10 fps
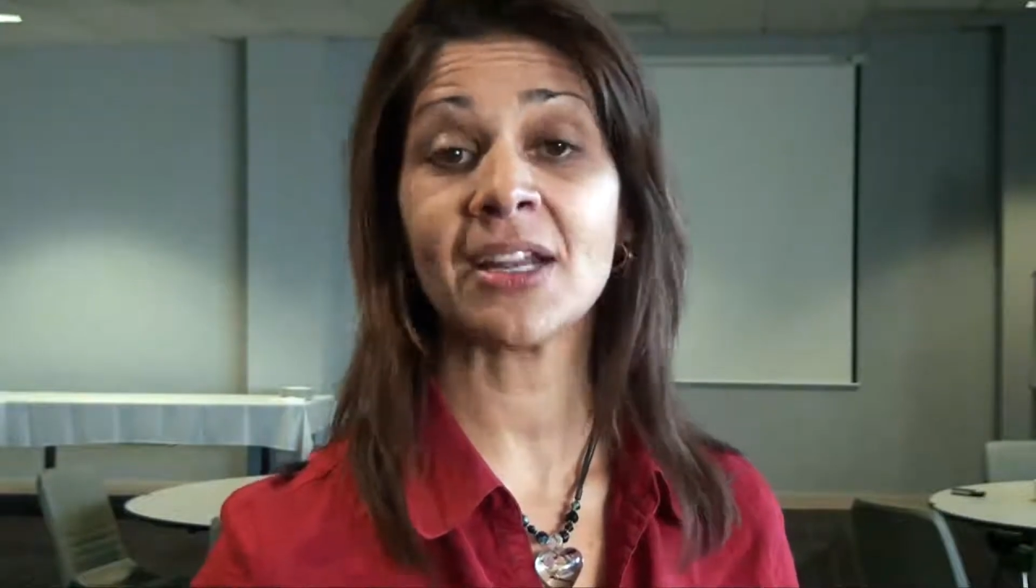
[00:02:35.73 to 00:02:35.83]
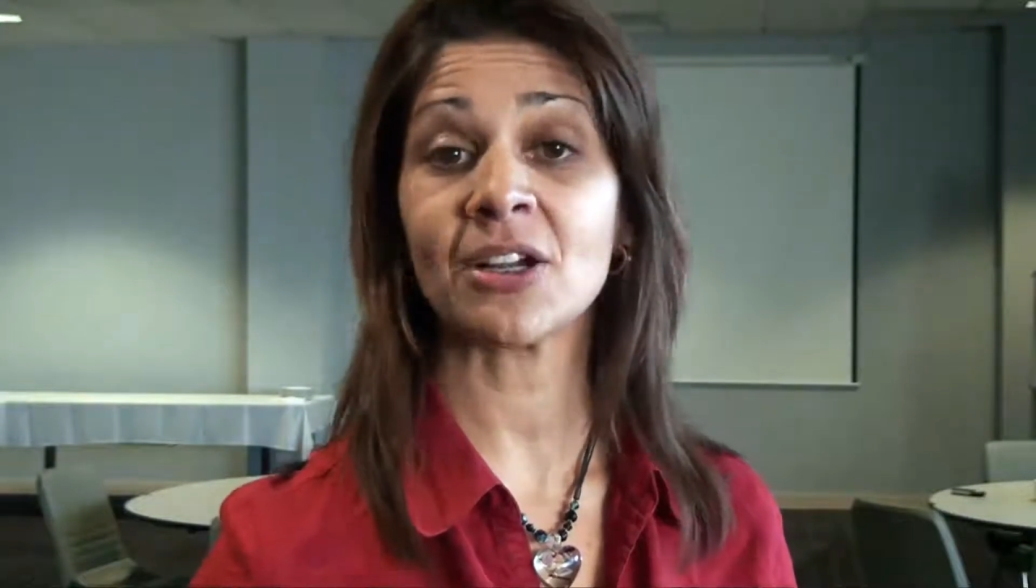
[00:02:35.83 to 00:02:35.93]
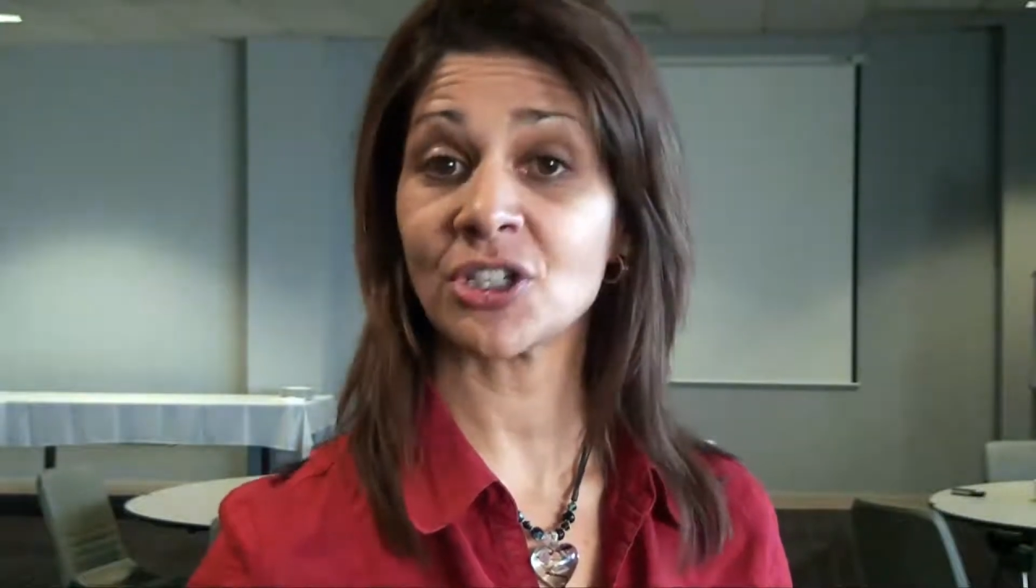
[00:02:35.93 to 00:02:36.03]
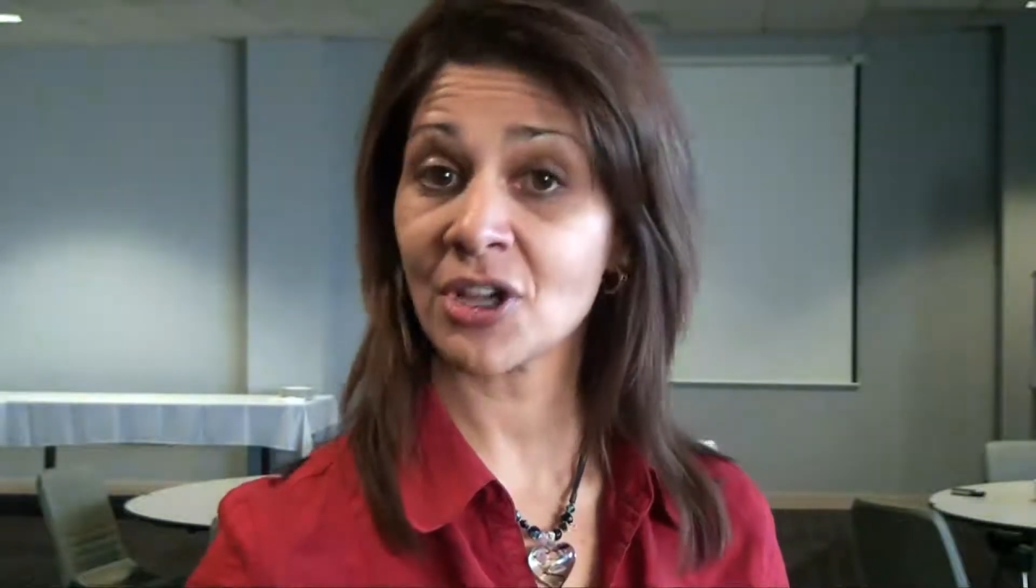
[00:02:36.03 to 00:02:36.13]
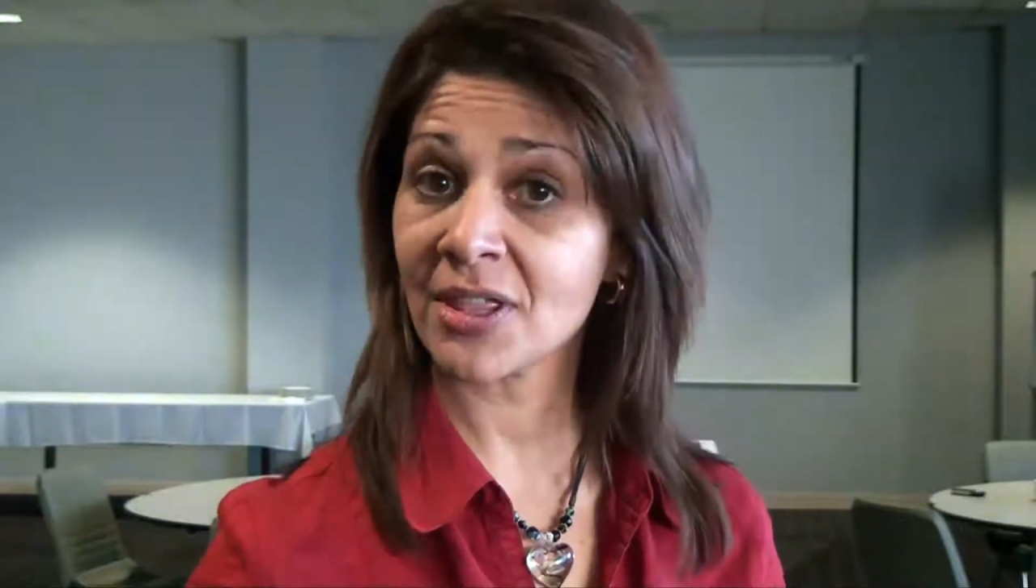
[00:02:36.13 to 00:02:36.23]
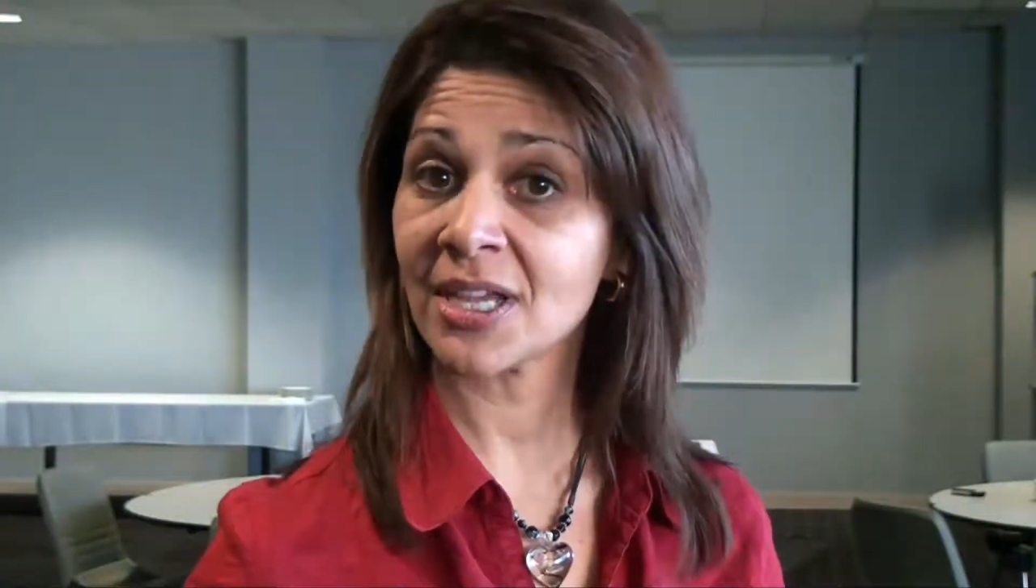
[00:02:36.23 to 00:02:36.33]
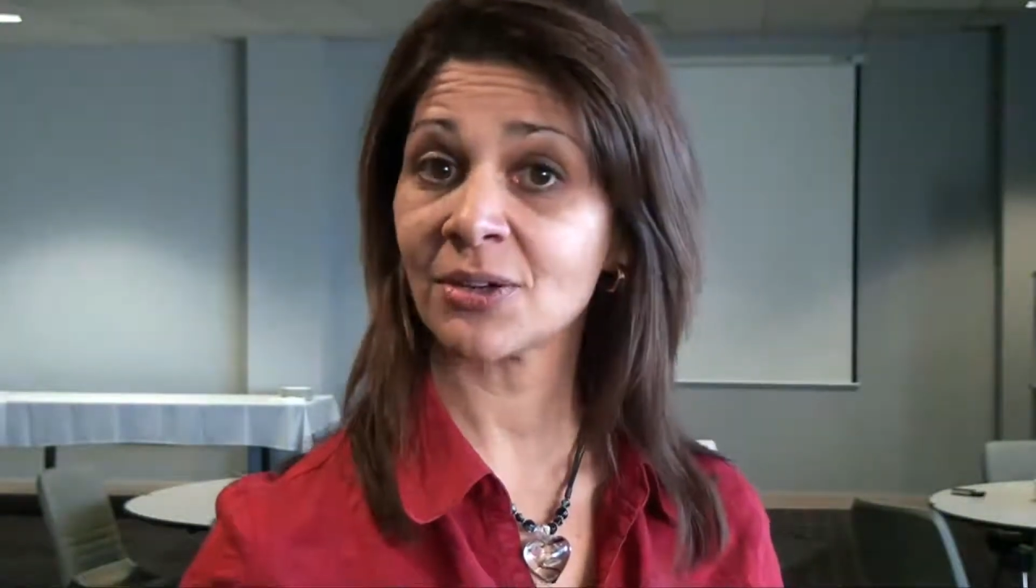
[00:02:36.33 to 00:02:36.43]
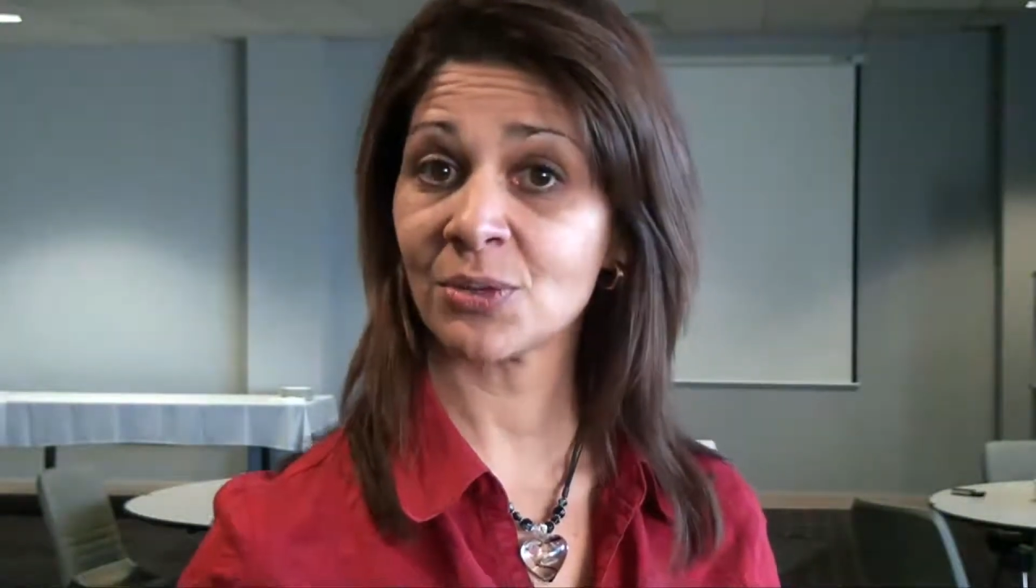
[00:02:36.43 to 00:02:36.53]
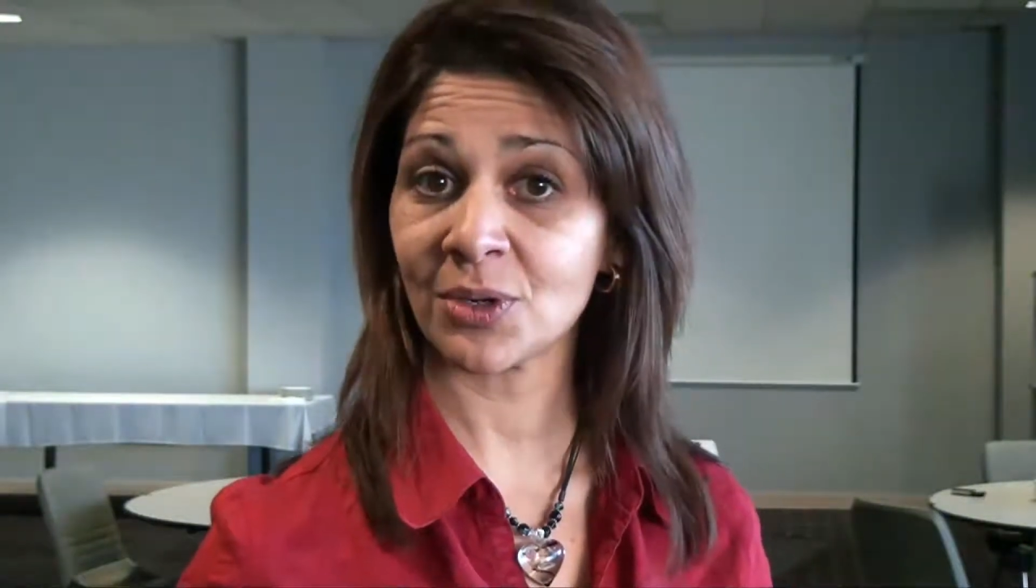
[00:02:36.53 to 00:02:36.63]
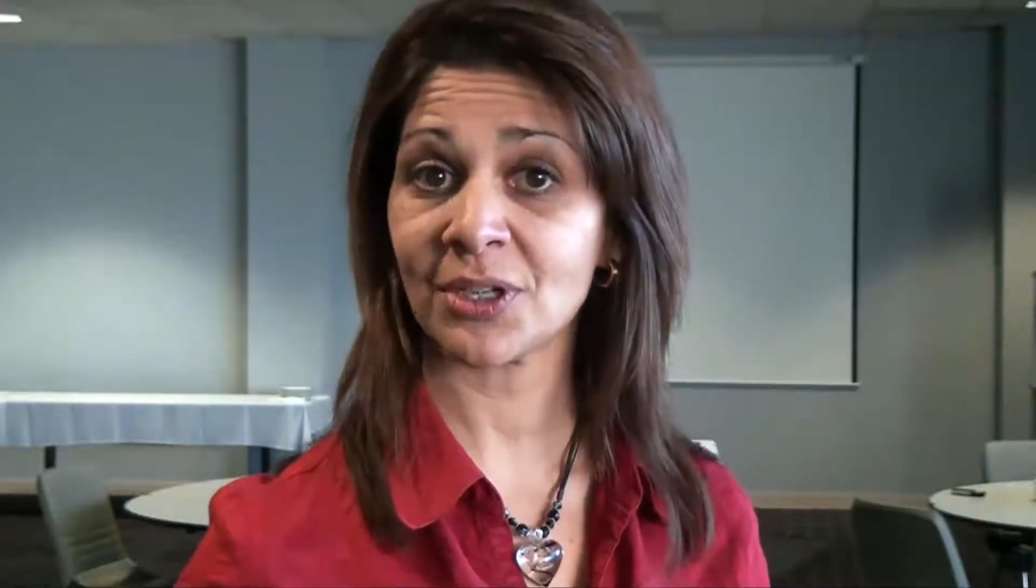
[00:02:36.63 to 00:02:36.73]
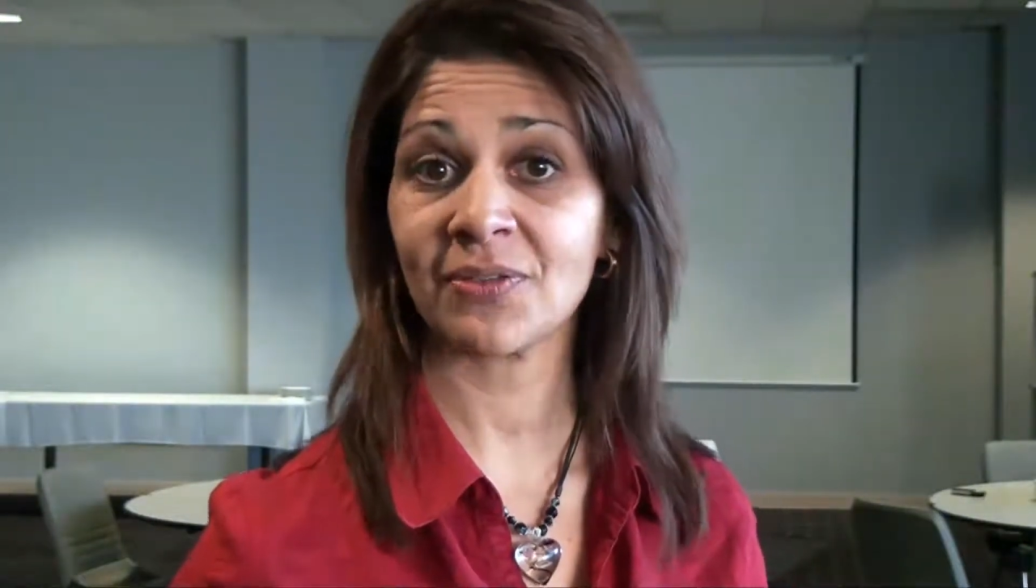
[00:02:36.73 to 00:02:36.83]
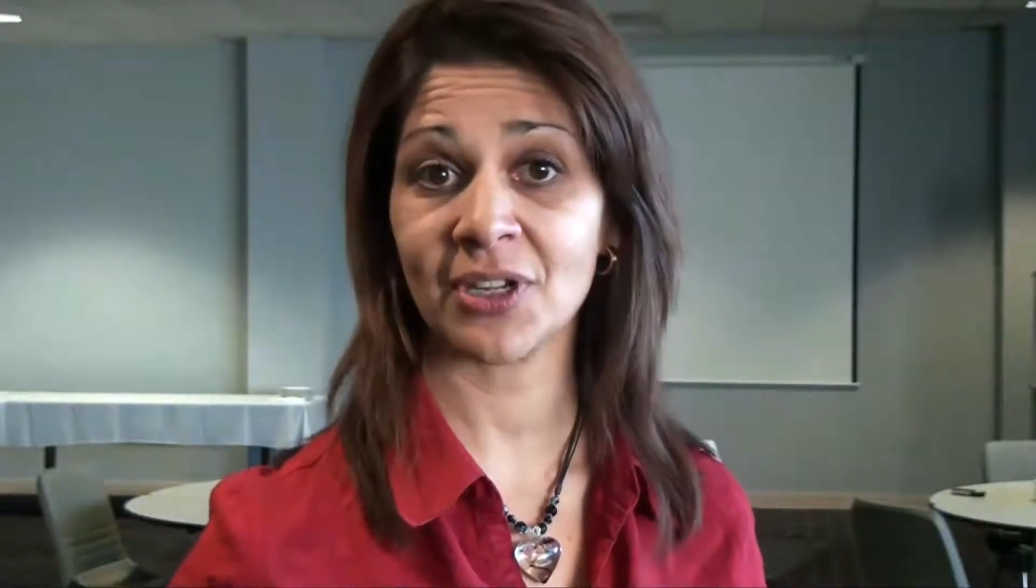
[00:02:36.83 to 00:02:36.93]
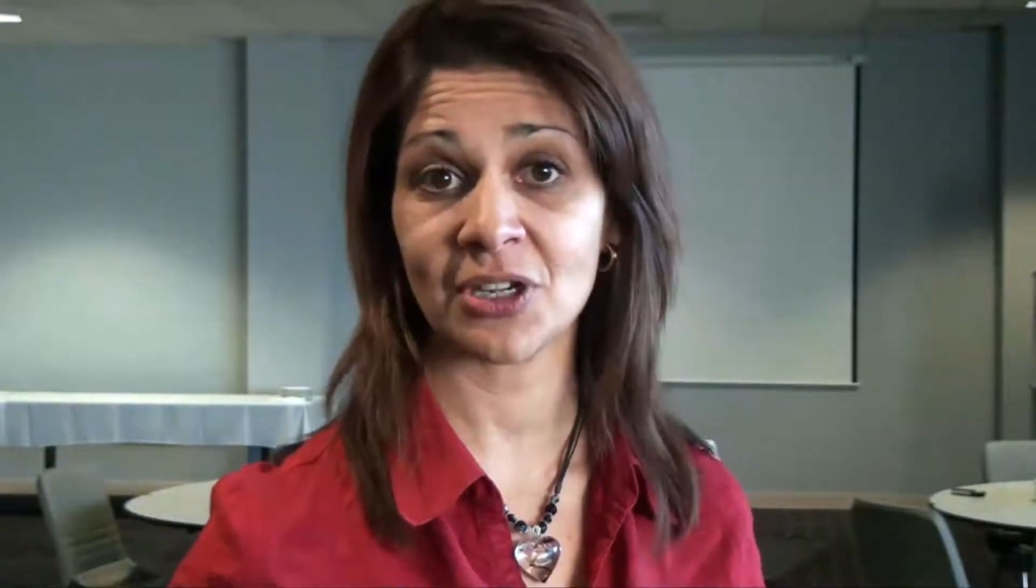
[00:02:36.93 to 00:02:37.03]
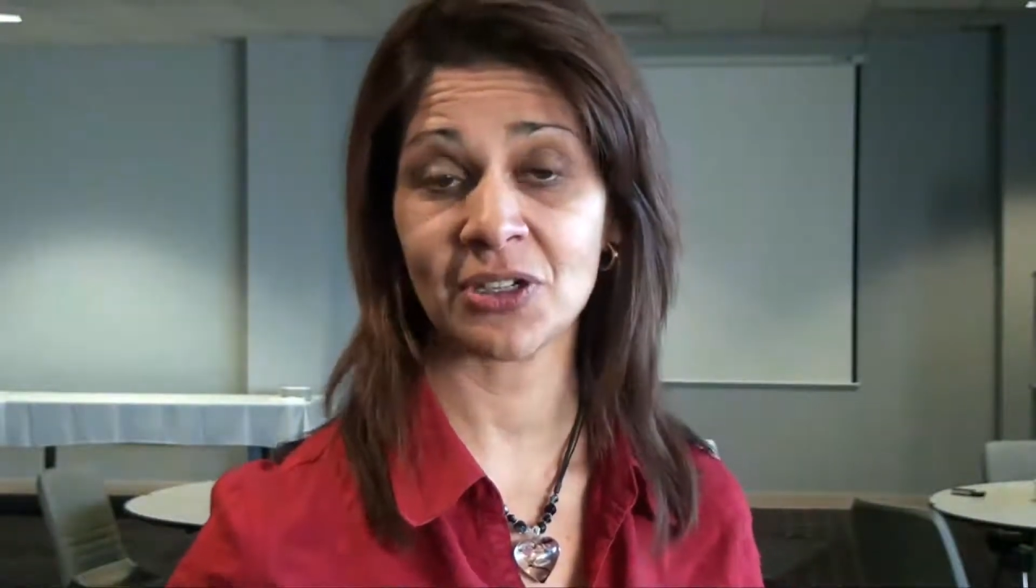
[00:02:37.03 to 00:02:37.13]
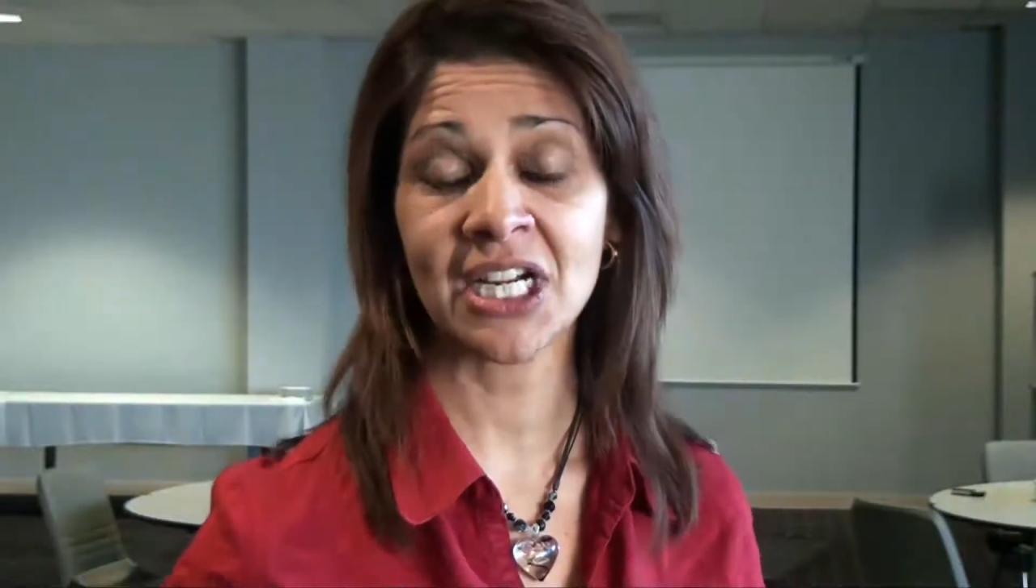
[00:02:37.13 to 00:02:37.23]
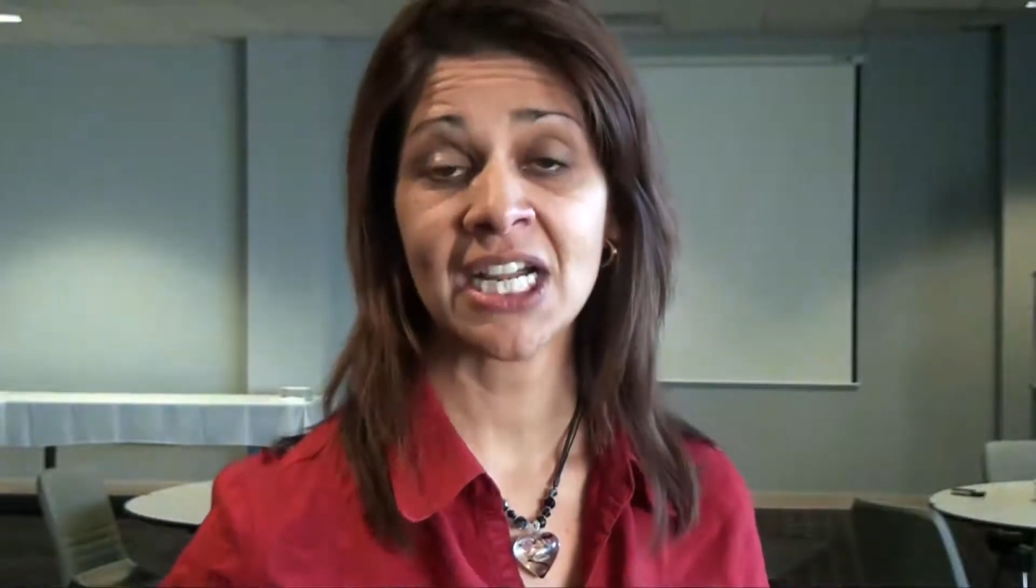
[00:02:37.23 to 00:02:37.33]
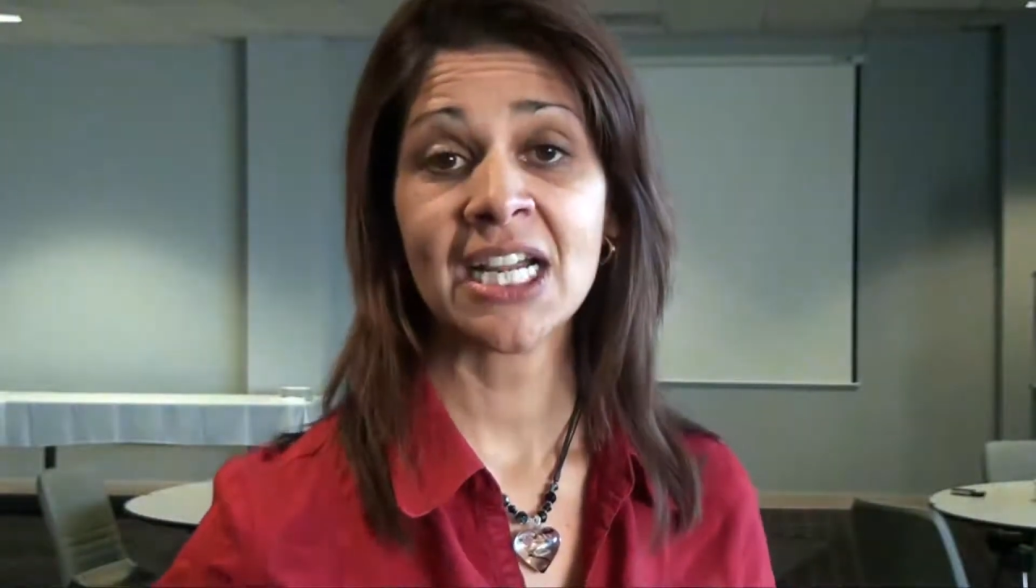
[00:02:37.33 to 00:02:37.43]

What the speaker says: and I don't think it'll work for you.